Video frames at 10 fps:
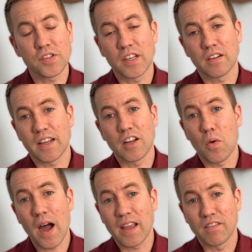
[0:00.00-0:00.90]
year
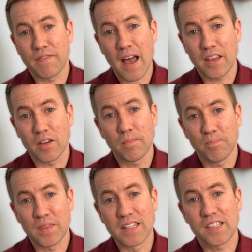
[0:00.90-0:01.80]
NOI and value
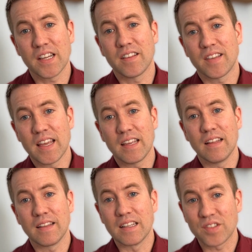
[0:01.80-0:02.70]
instead of taking
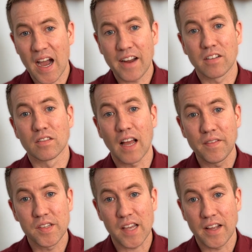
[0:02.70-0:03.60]
the entire life
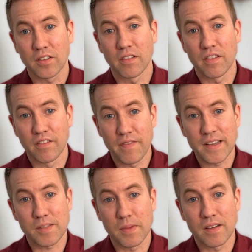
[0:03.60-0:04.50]
cycle of
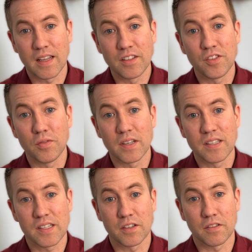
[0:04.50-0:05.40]
investment into
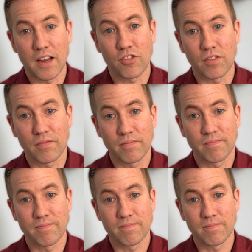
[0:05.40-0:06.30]
consideration.
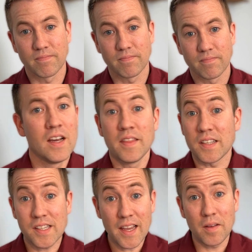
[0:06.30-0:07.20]
The
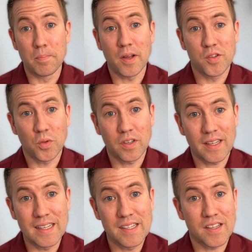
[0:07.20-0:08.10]
second buzzword
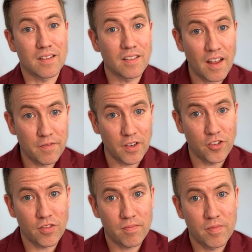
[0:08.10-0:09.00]
is
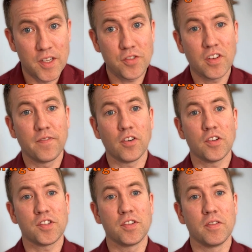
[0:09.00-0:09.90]
leverage. This
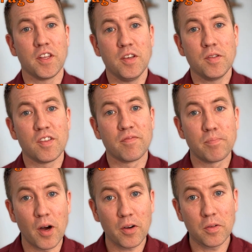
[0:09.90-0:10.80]
refers to the use of
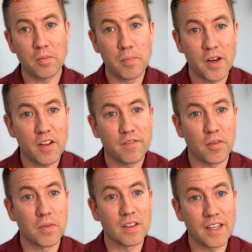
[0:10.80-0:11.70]
borrowed money
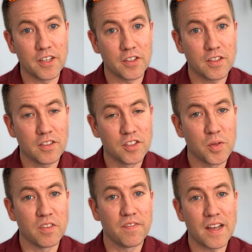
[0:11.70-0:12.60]
from a lender to
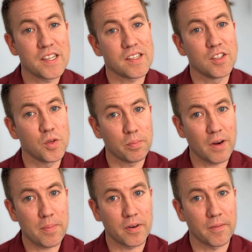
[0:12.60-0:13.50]
invest into a
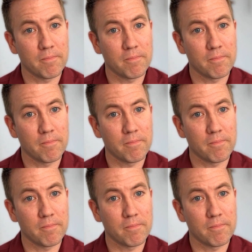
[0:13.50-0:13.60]
property.